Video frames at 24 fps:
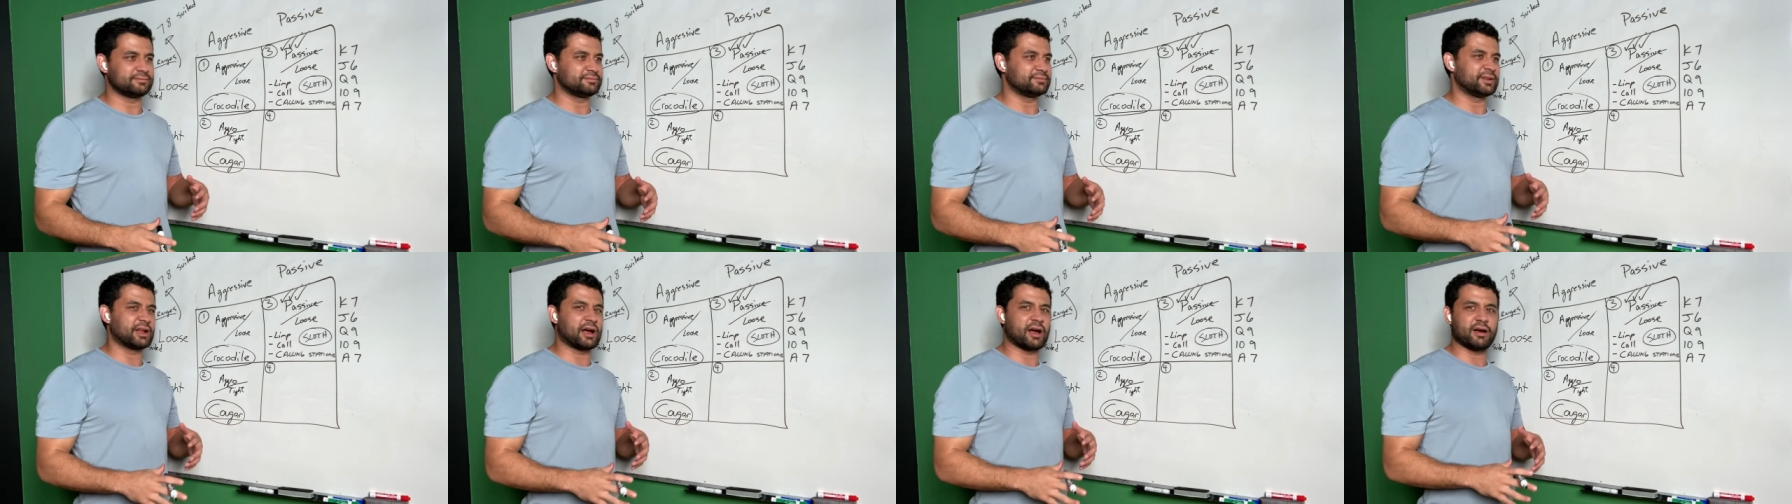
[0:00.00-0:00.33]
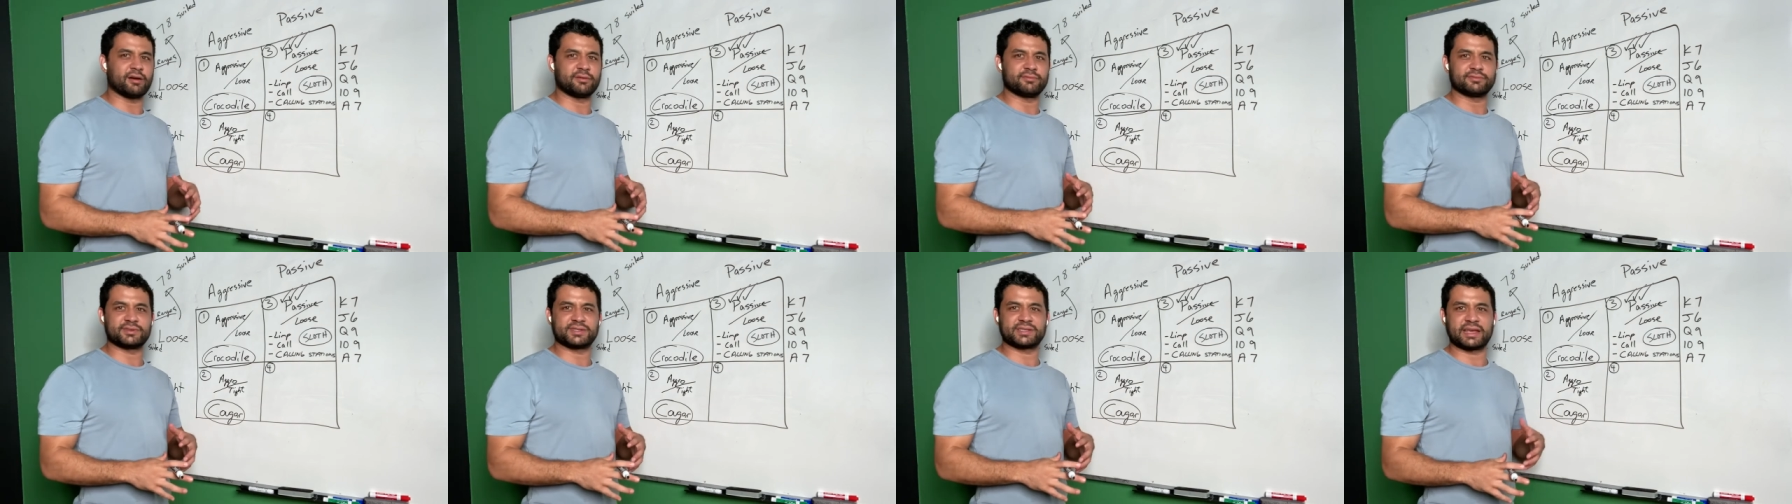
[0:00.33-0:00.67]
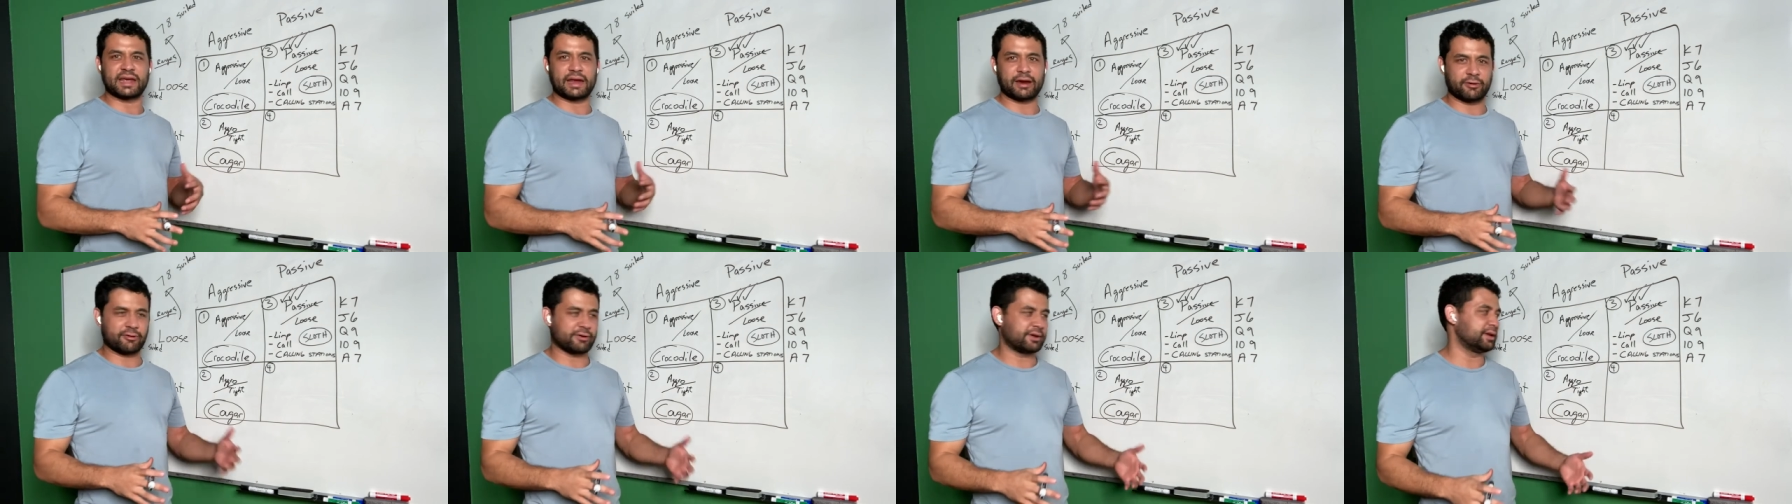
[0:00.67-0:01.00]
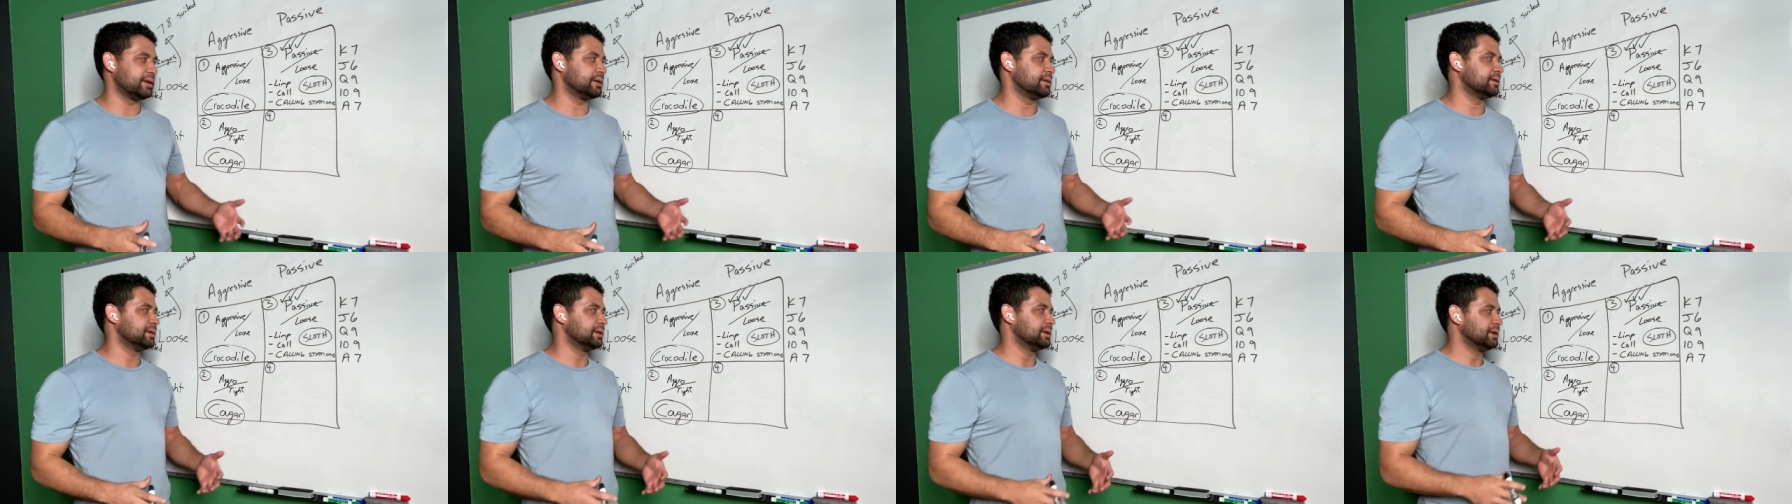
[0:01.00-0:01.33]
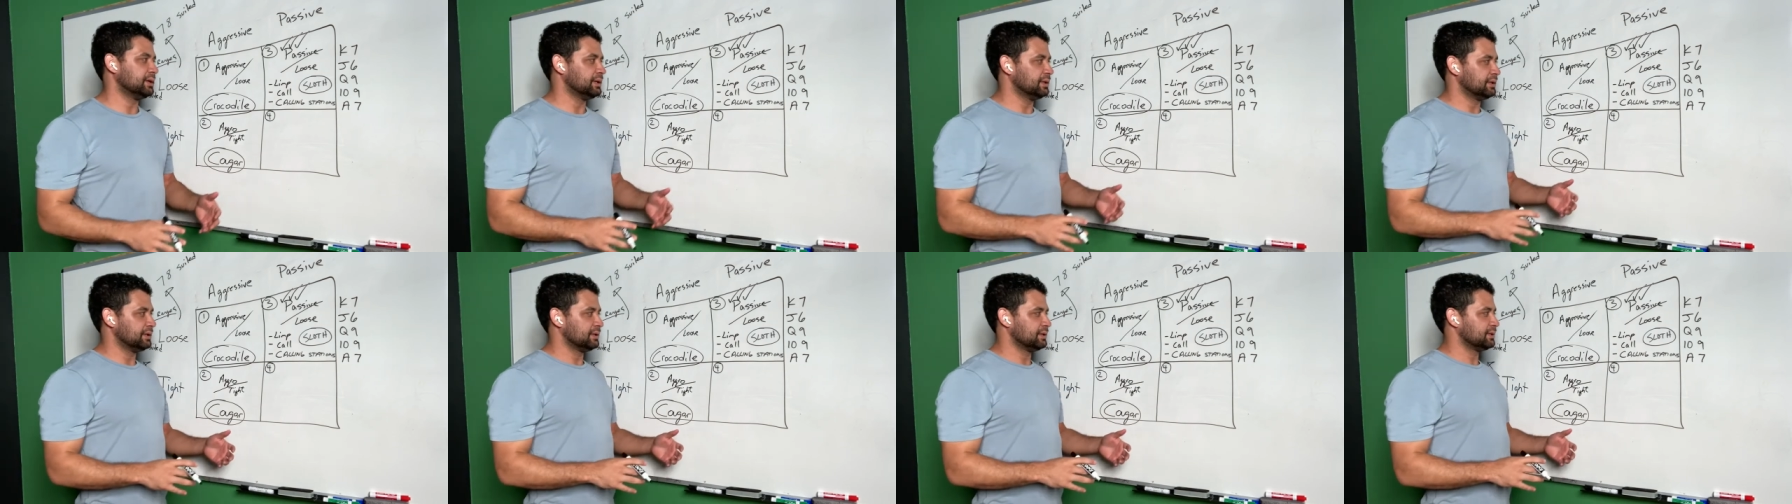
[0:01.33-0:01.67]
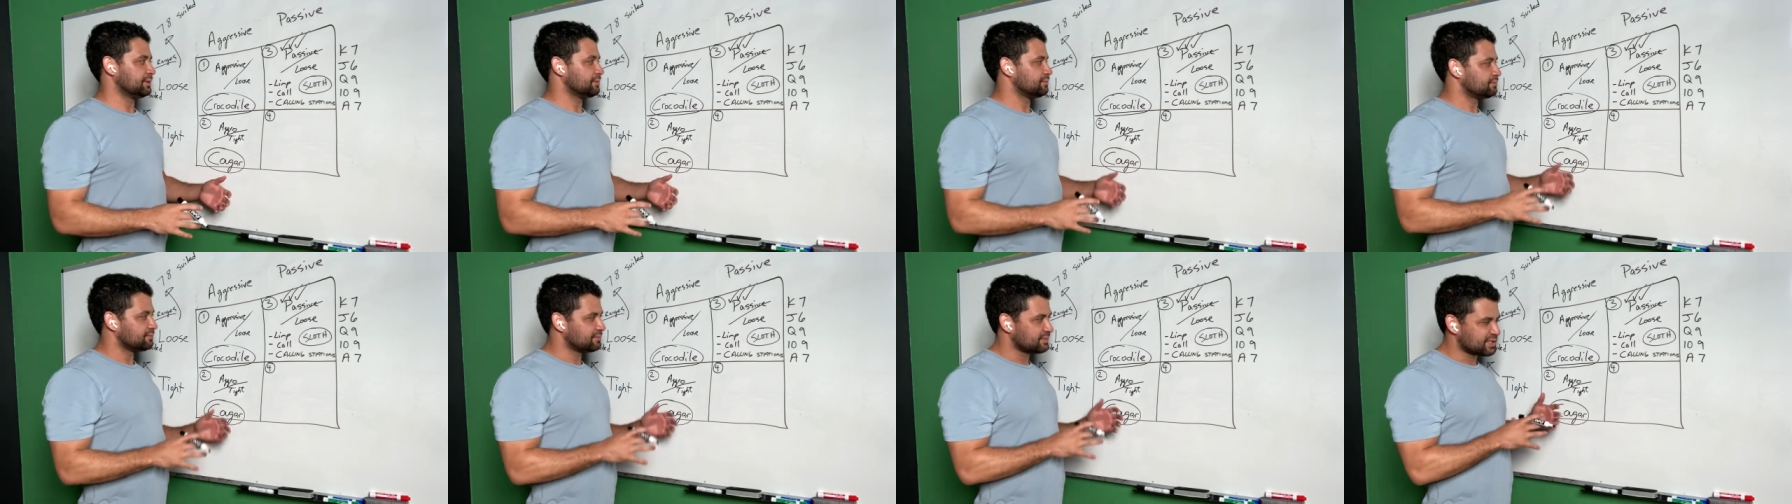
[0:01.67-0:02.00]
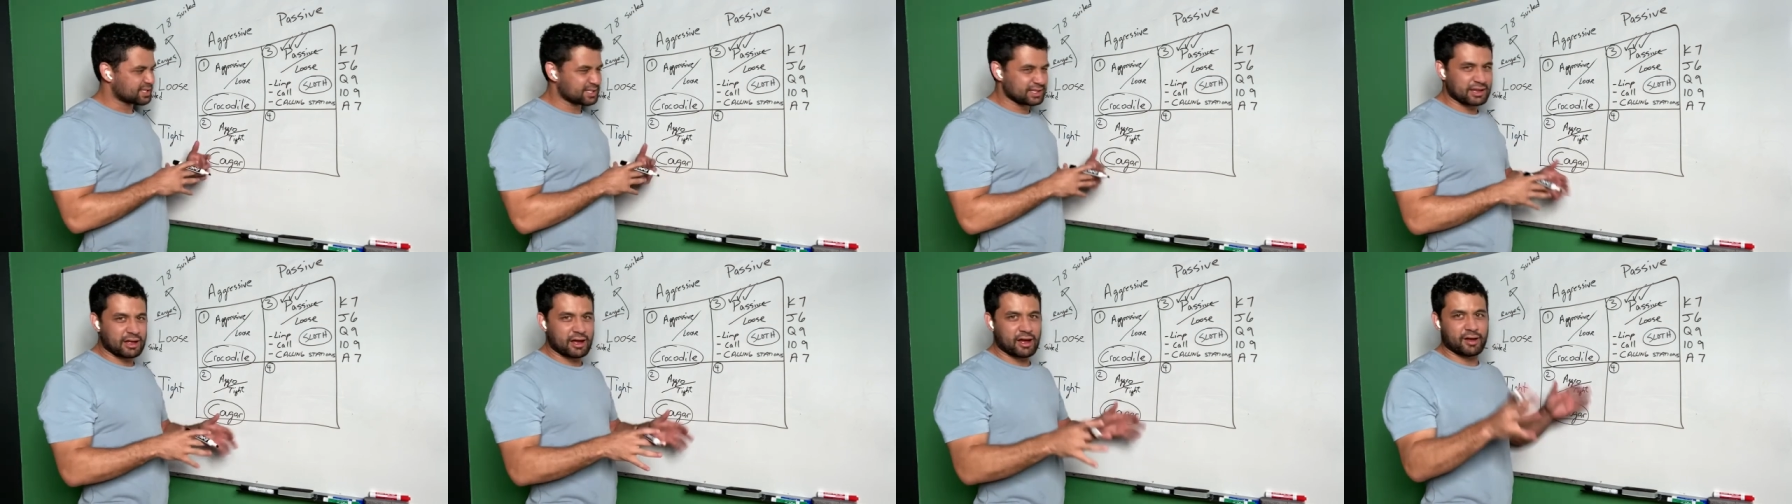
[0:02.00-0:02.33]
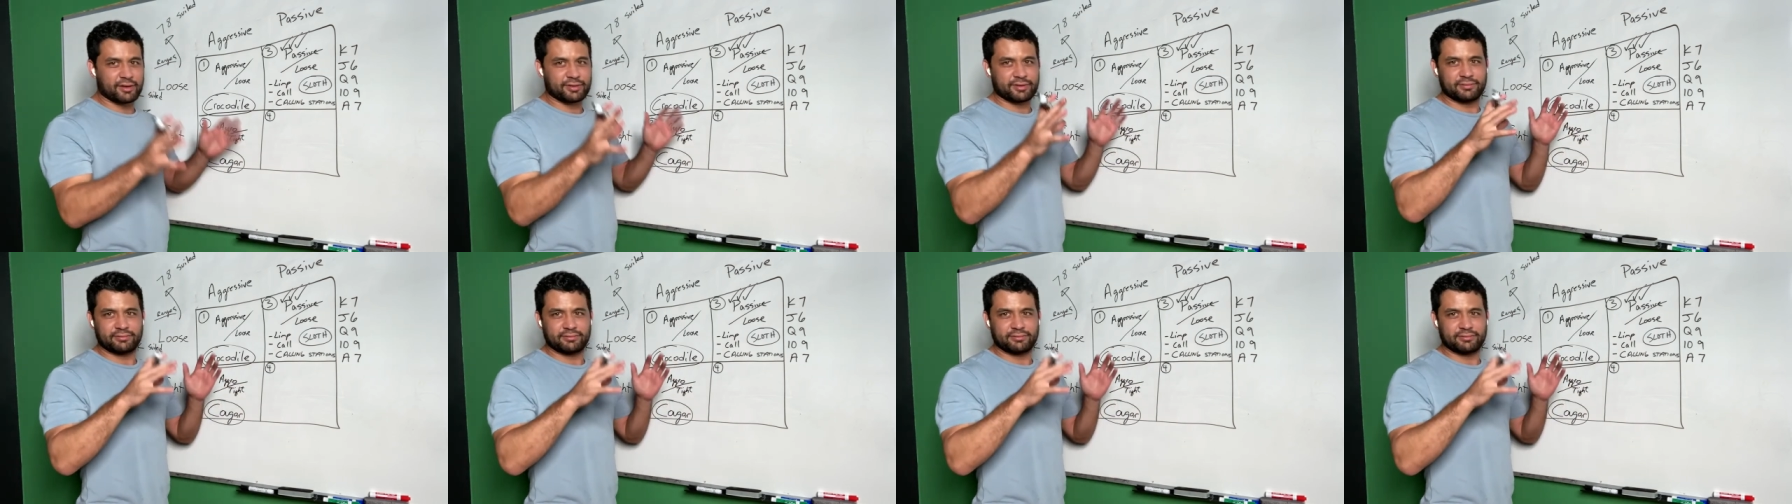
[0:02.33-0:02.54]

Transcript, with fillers: not scary sloth.